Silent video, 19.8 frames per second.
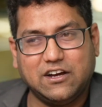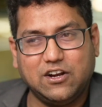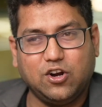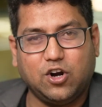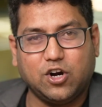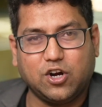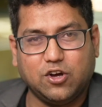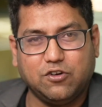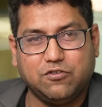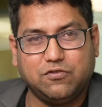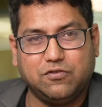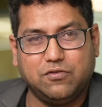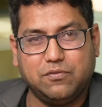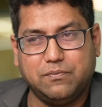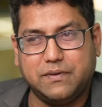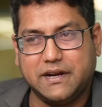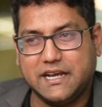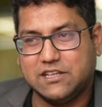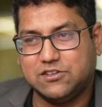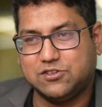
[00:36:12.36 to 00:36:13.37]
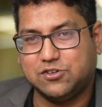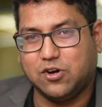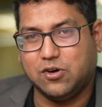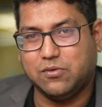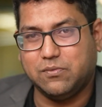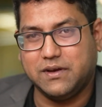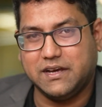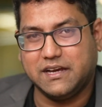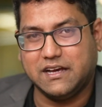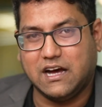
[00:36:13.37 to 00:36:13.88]
a lot of
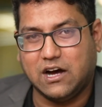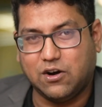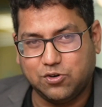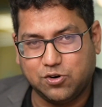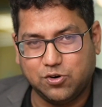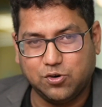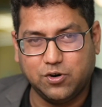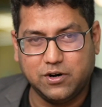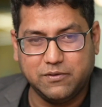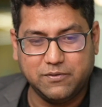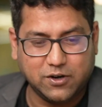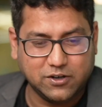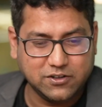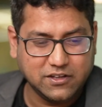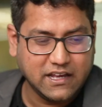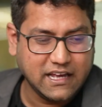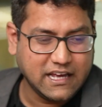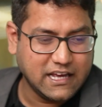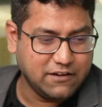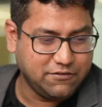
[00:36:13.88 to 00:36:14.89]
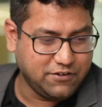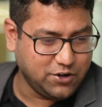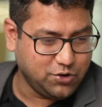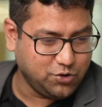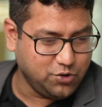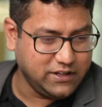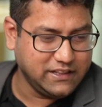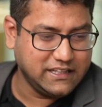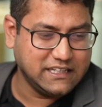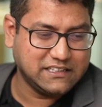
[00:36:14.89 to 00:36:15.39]
brainstorming how to do it, because if you're
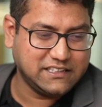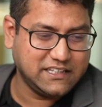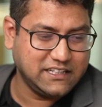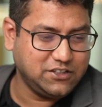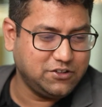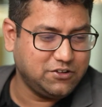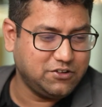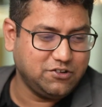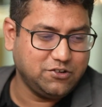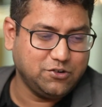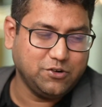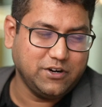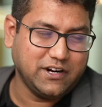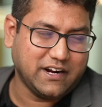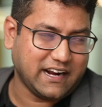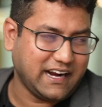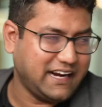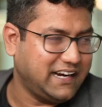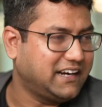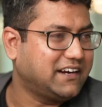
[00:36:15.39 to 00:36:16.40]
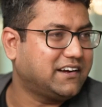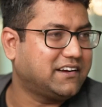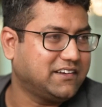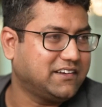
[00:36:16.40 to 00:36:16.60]
doing these things, you have to do it right.